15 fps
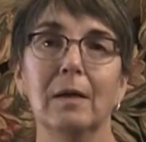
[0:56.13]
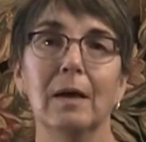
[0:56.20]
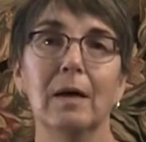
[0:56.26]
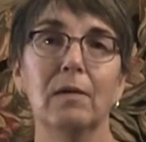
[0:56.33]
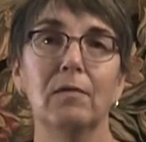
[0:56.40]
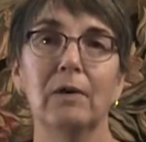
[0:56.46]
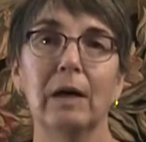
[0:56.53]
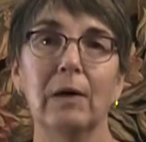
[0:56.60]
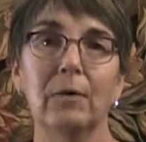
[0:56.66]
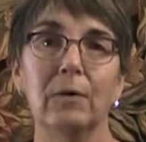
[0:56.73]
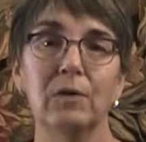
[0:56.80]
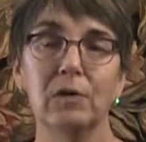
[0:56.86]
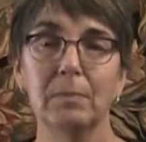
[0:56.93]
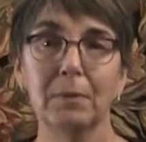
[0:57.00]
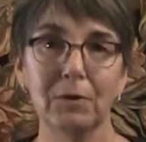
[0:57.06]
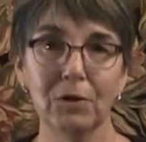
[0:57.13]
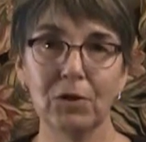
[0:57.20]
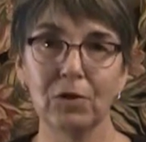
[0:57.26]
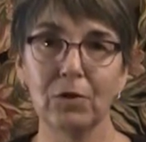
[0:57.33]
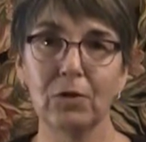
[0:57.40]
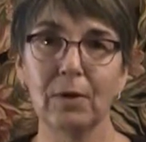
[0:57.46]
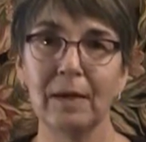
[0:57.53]
of our
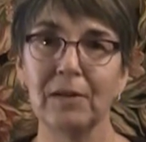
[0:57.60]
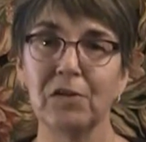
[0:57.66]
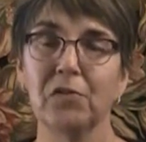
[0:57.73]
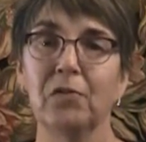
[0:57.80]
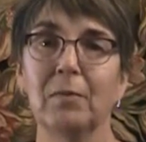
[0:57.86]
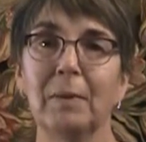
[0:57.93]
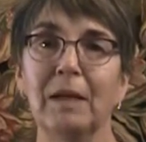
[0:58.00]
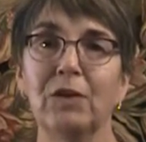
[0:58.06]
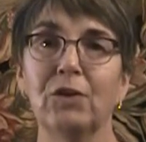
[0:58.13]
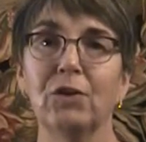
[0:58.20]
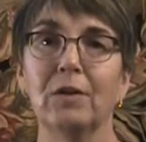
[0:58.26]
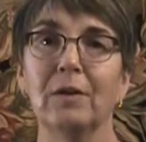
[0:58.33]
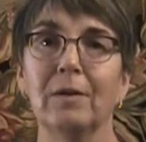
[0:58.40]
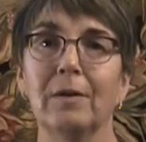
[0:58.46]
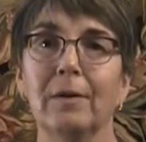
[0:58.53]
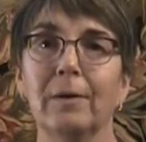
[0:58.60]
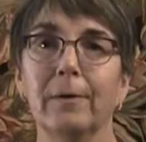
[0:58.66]
spiritual transformation.